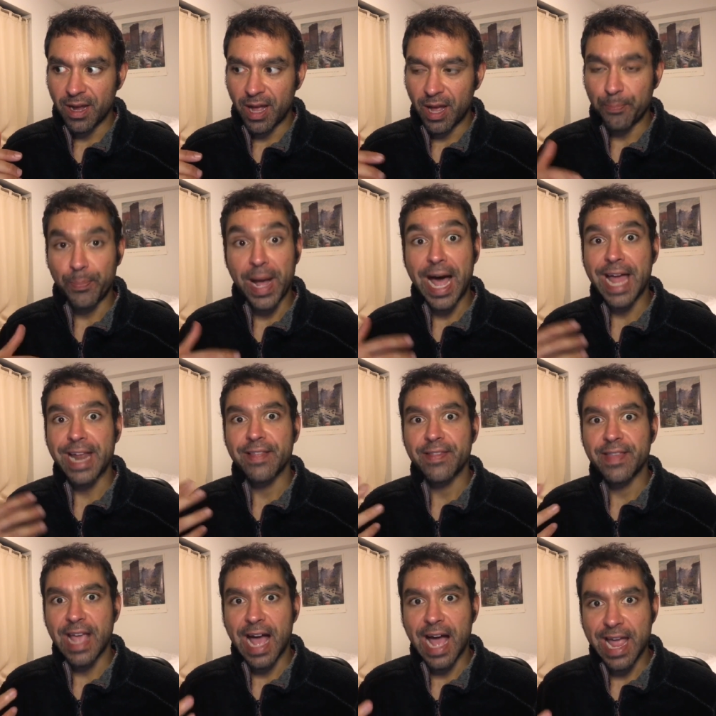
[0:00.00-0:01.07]
abide in
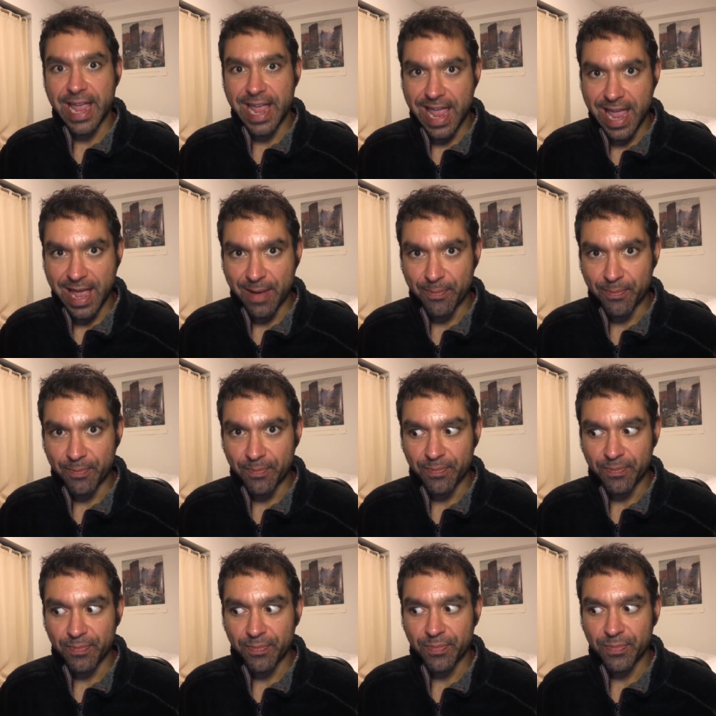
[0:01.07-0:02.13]
the I am,
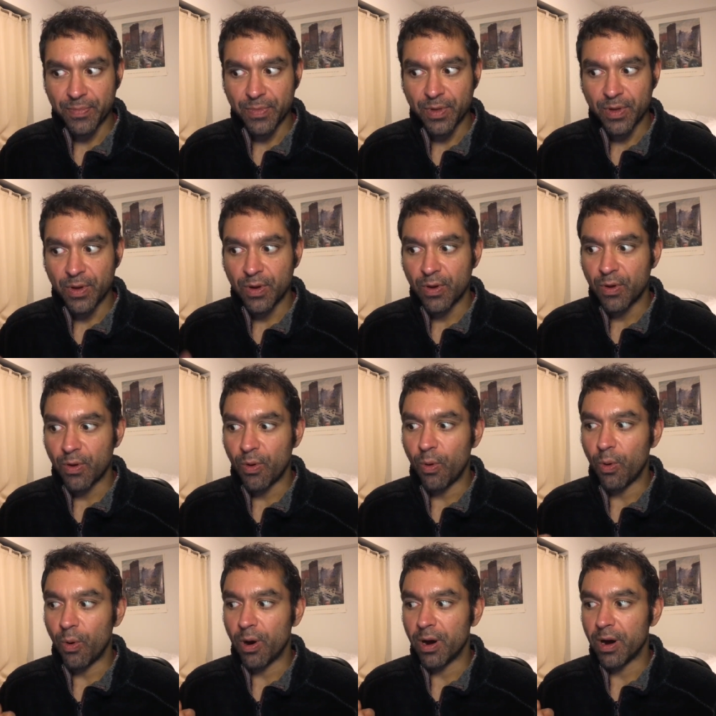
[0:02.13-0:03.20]

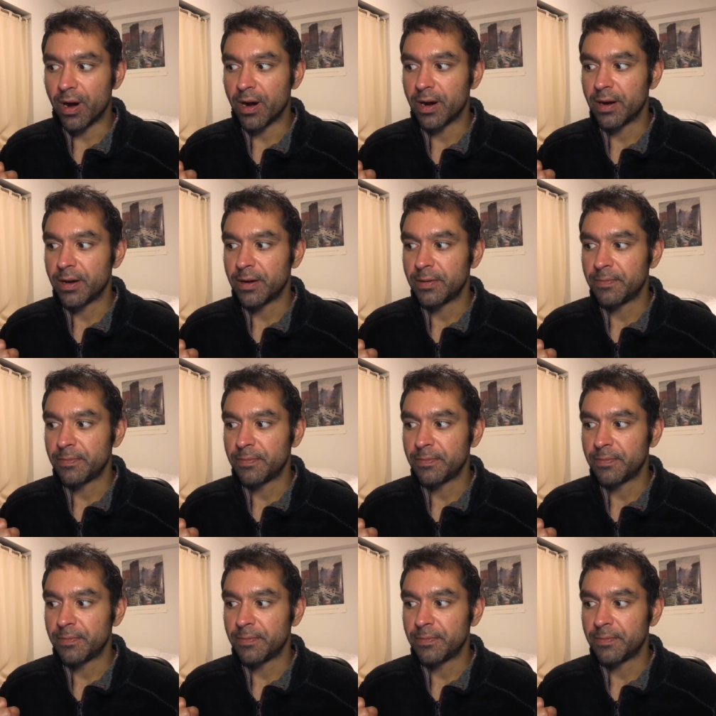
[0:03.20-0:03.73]
or